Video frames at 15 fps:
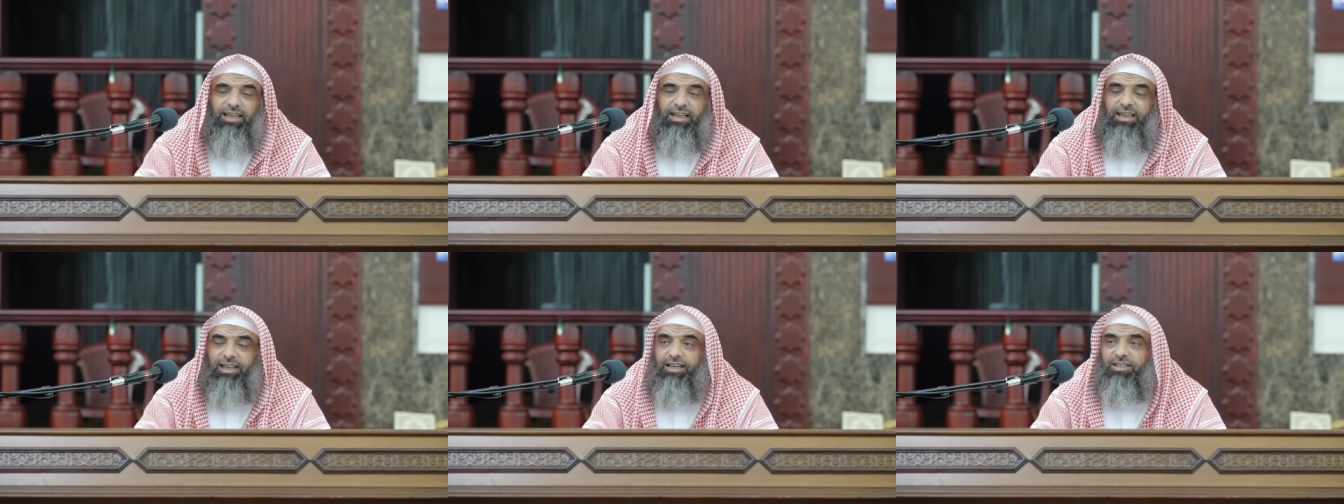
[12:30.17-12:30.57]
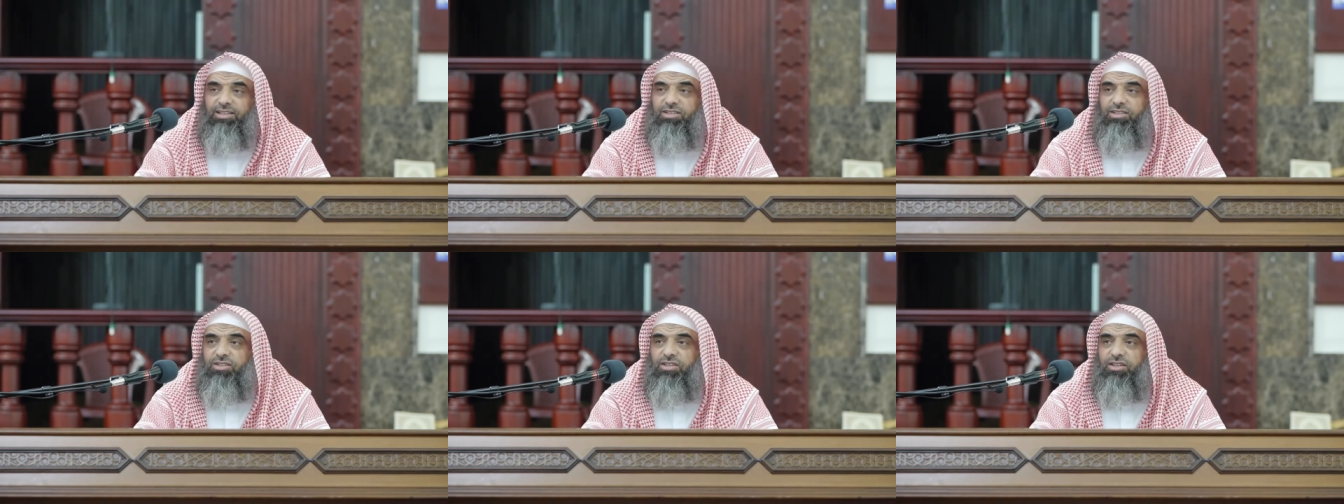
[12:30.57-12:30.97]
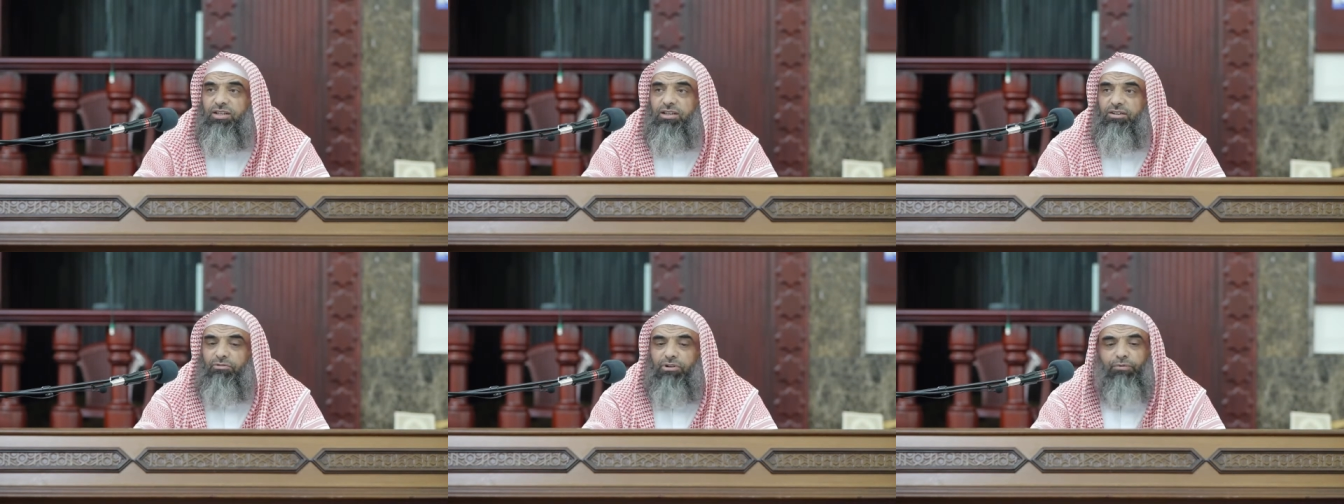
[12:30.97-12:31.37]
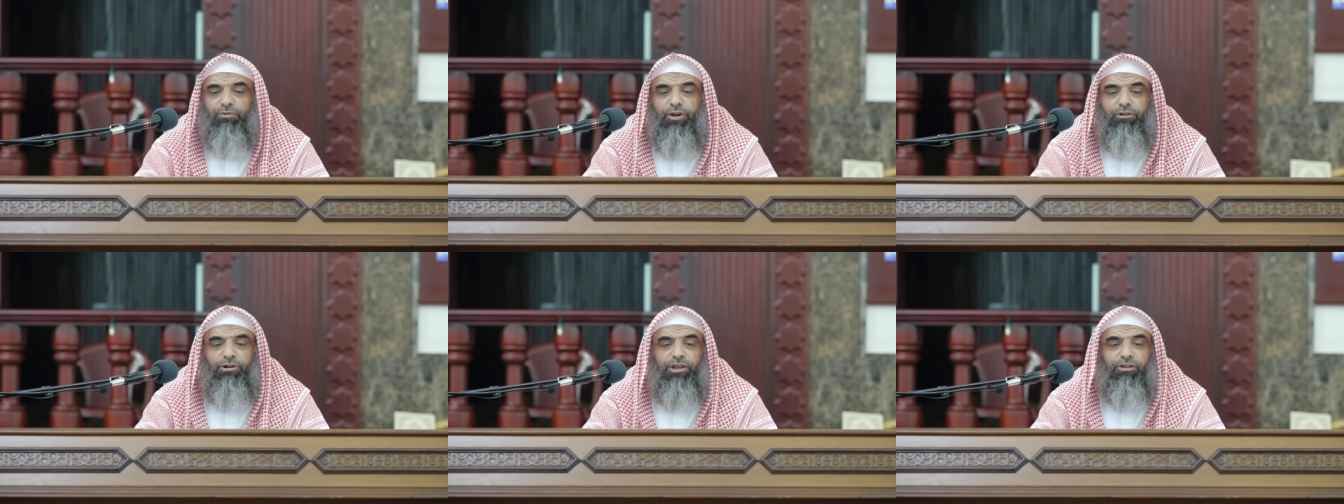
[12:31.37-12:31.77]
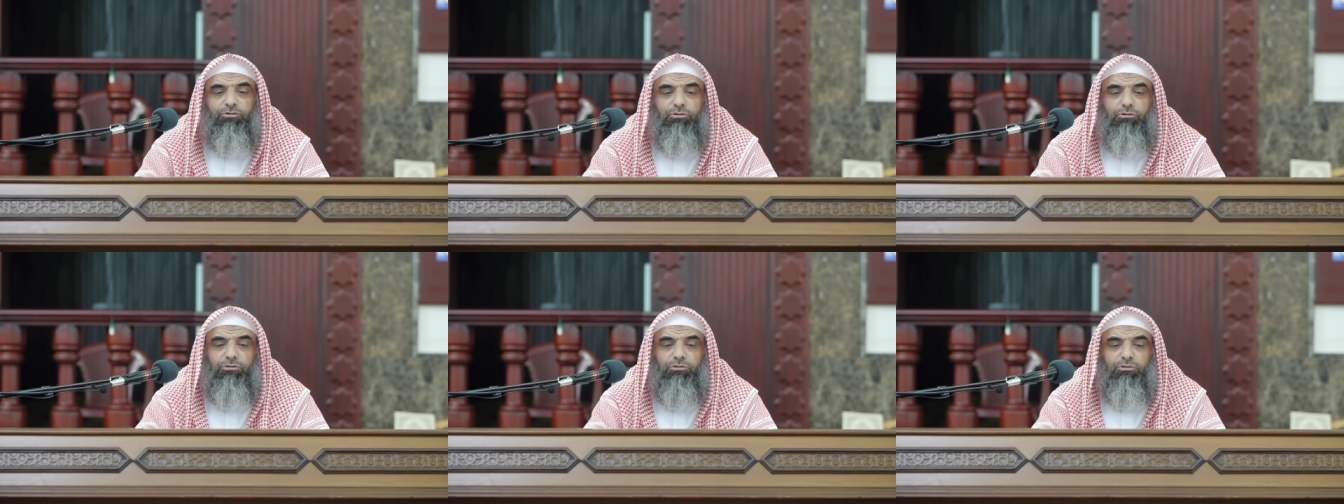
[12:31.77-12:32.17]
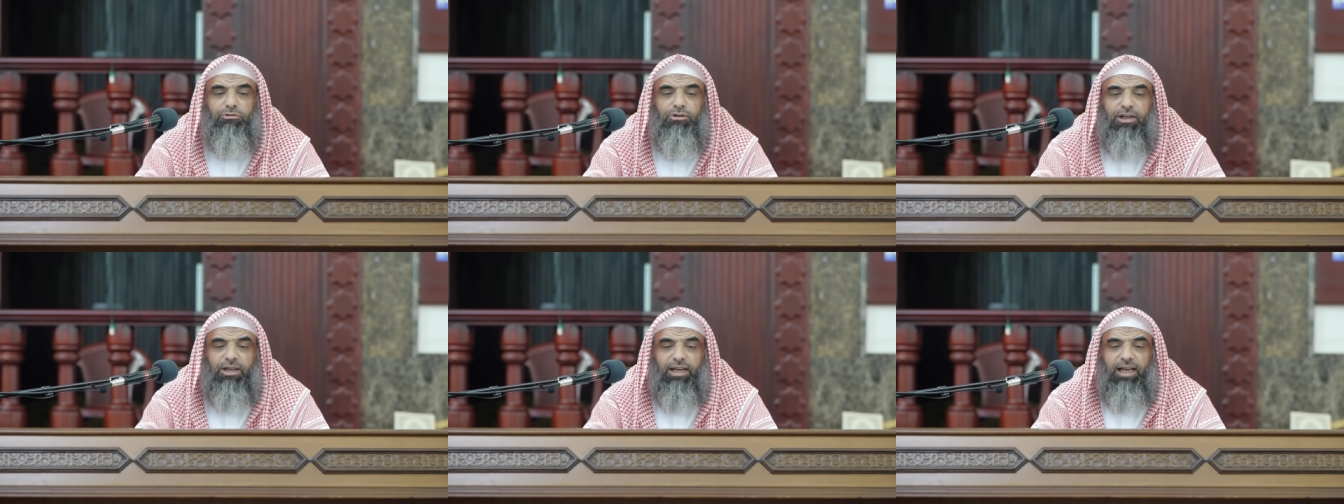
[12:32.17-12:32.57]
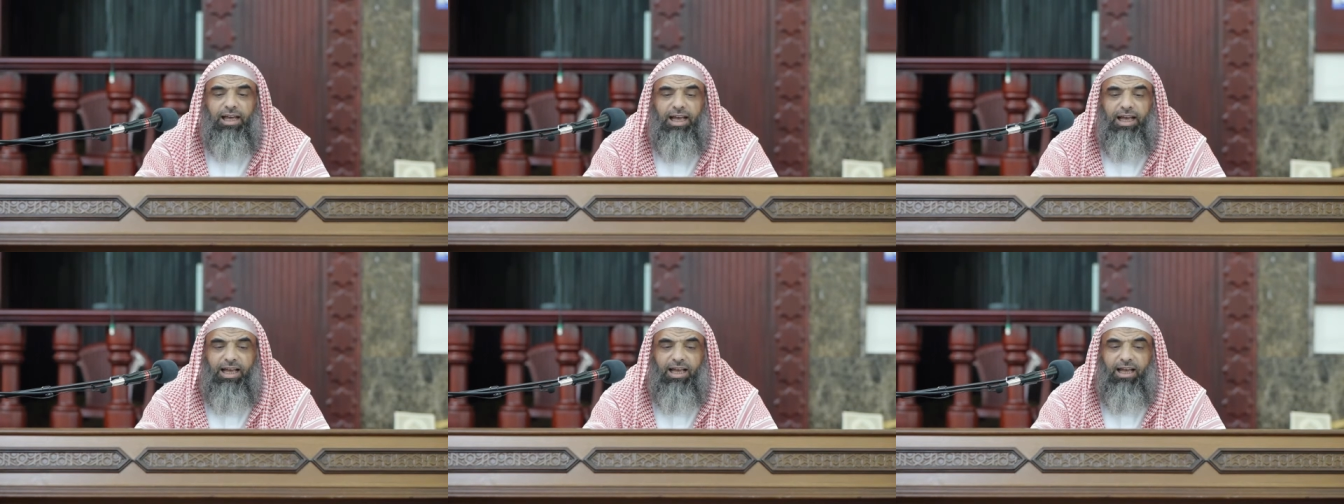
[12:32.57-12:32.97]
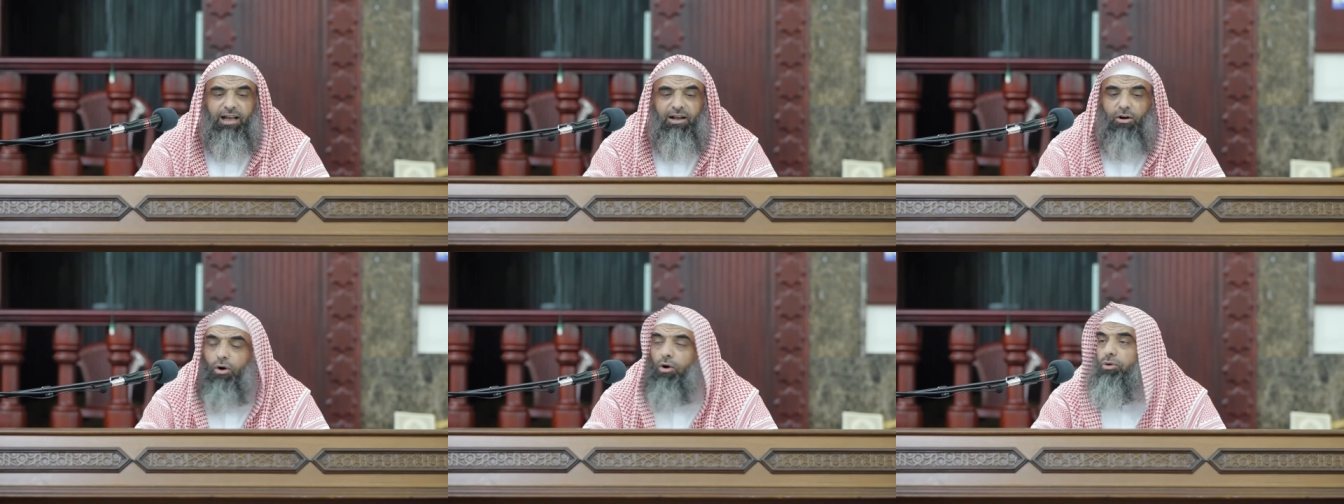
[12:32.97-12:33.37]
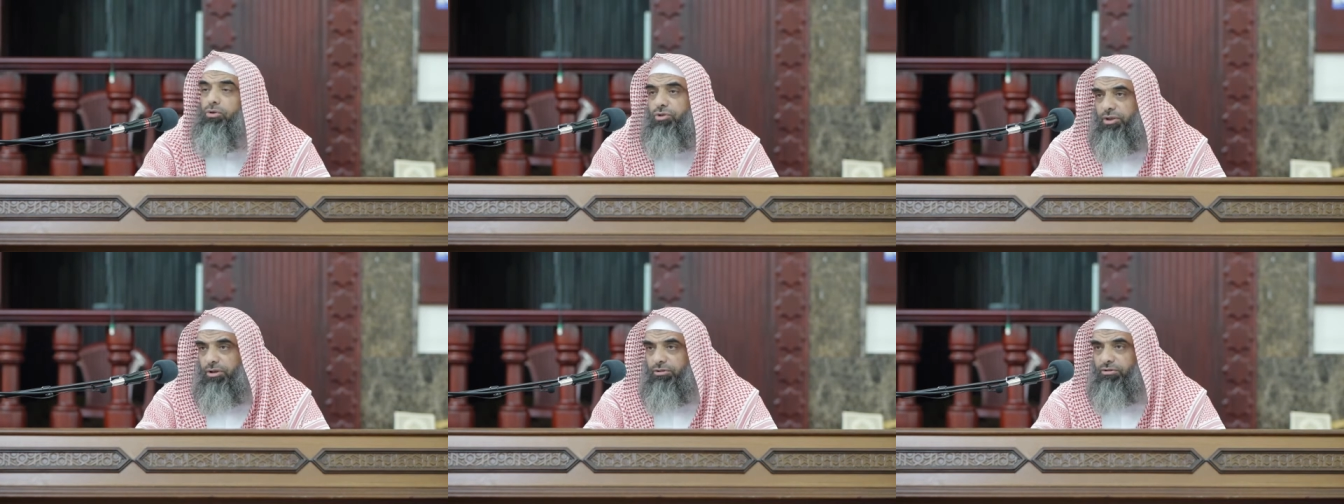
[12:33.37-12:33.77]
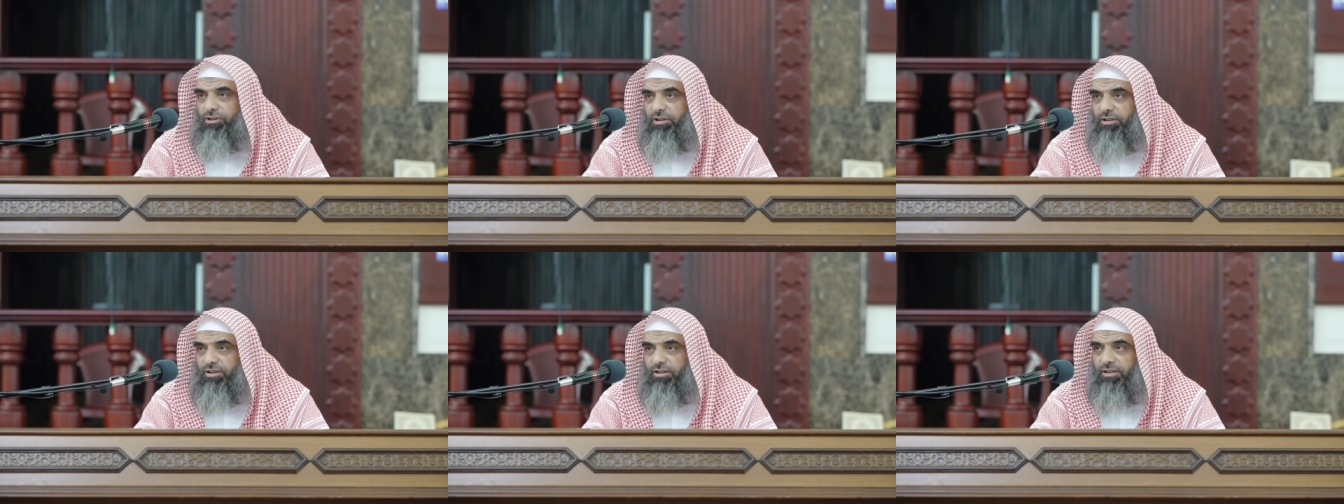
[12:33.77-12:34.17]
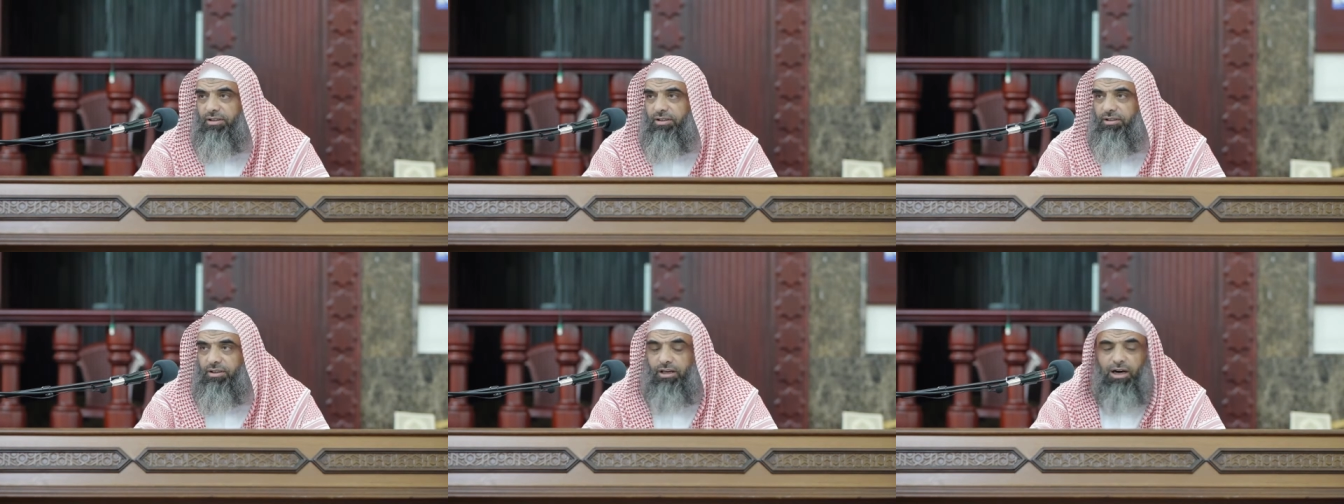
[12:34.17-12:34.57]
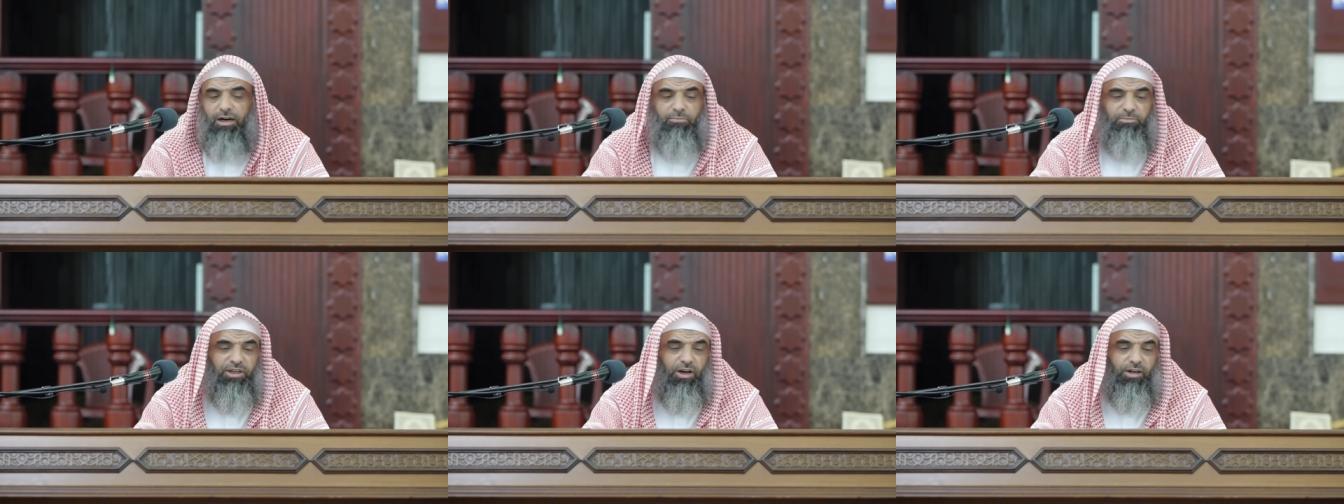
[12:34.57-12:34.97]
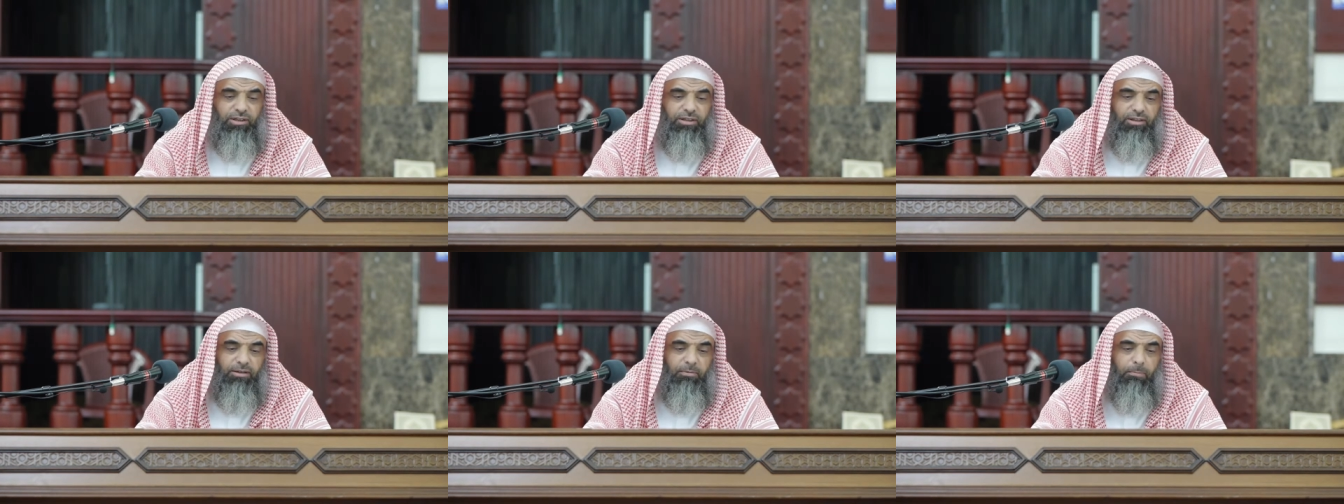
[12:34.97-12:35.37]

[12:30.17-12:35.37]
is referring to uh, all children that are begotten.